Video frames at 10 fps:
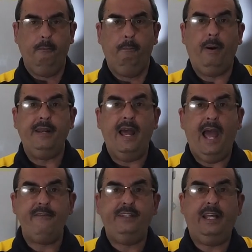By not
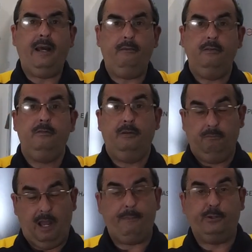having that
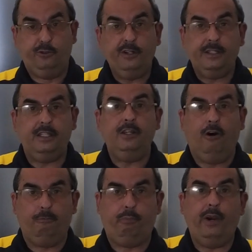opportunity
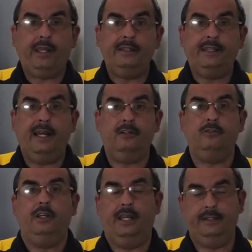of breaking down
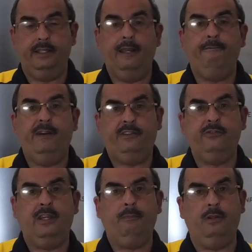in the Enphase
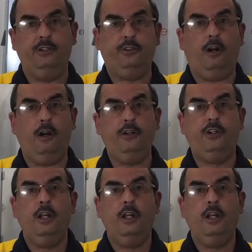Ensemble in charge,